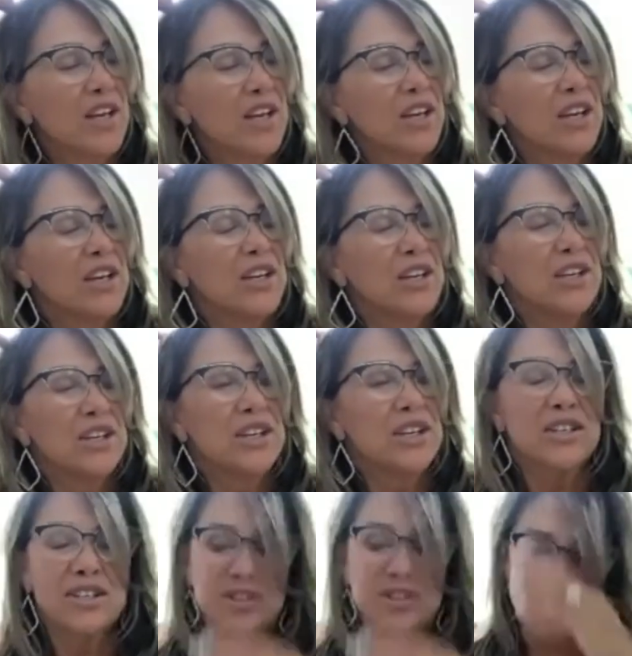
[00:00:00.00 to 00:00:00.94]
Oh,
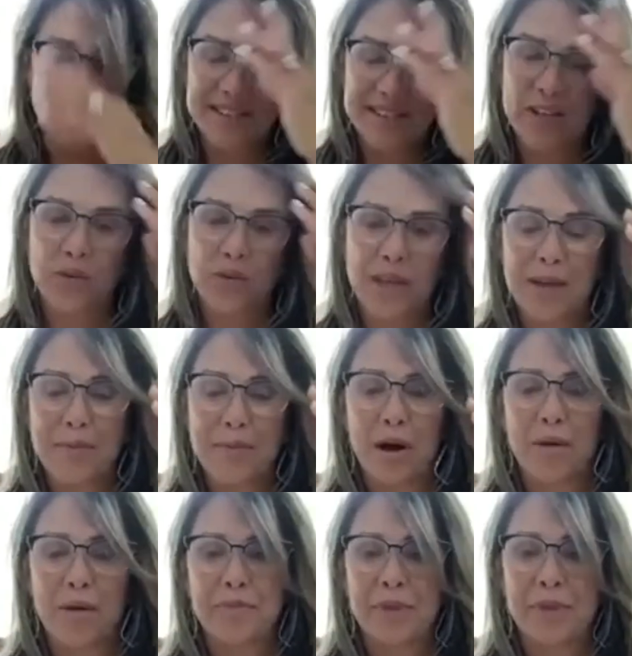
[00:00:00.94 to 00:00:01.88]
so they said, okay,
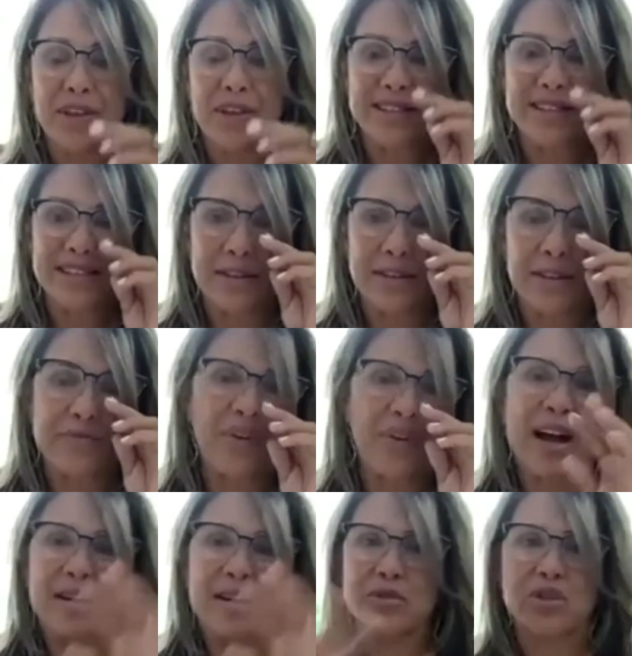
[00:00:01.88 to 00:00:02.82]
mom. They said,
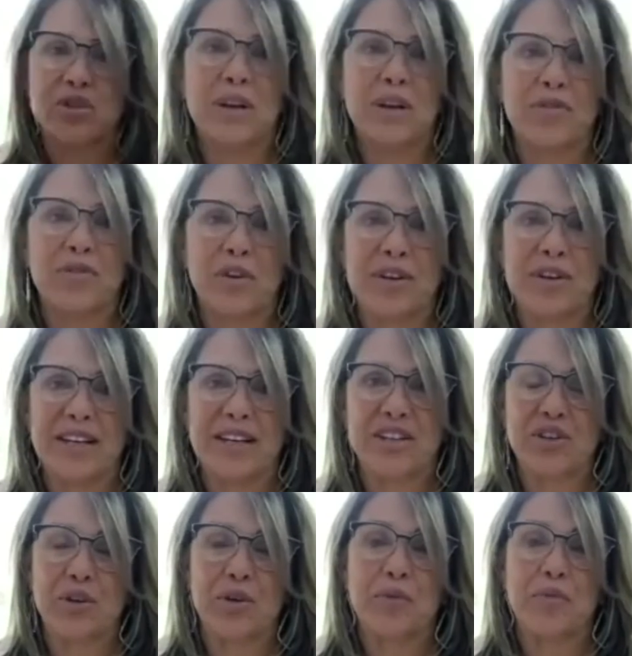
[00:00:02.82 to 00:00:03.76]
fine, do whatever you need to
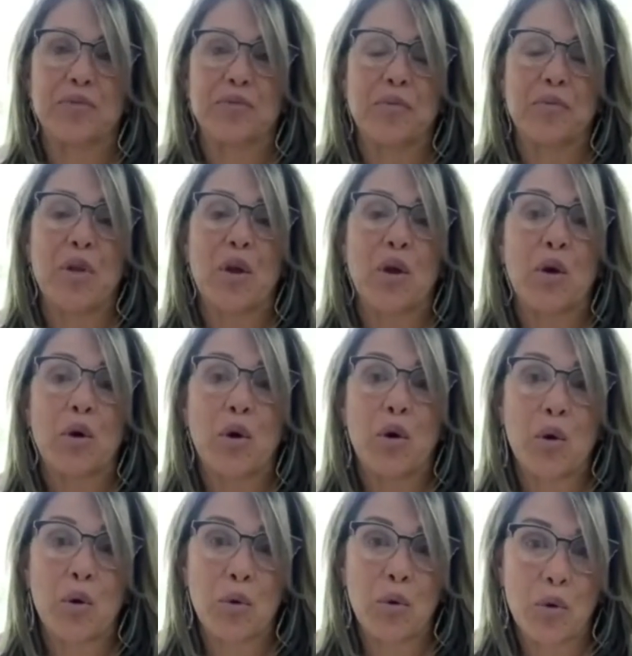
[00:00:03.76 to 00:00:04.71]

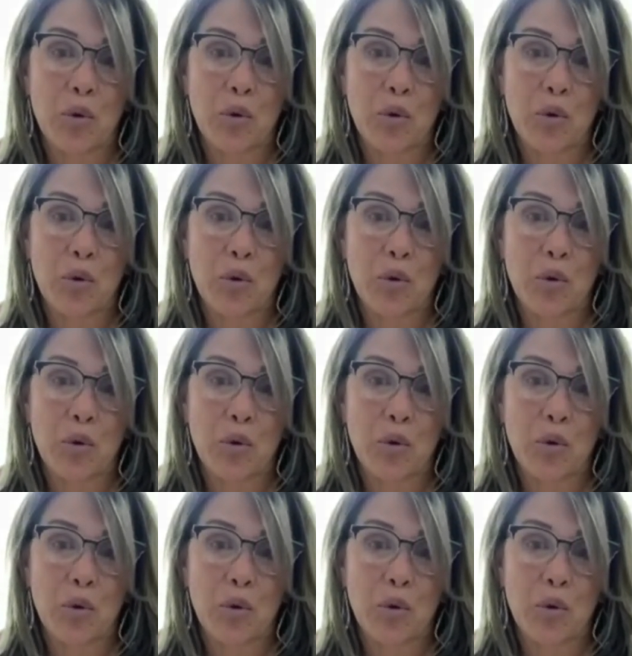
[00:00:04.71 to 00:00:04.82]
do.